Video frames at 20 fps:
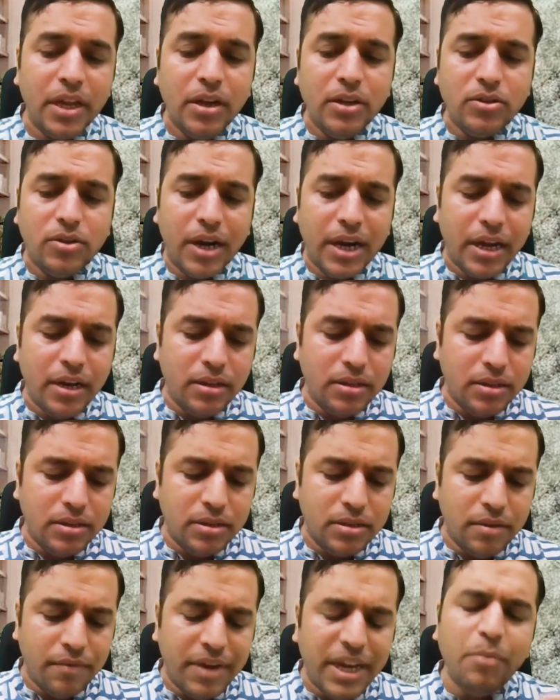So again, this
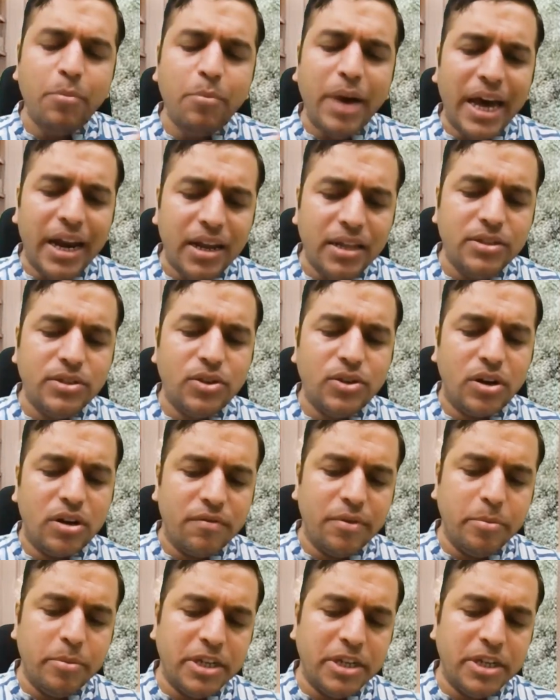is a very balanced sort of a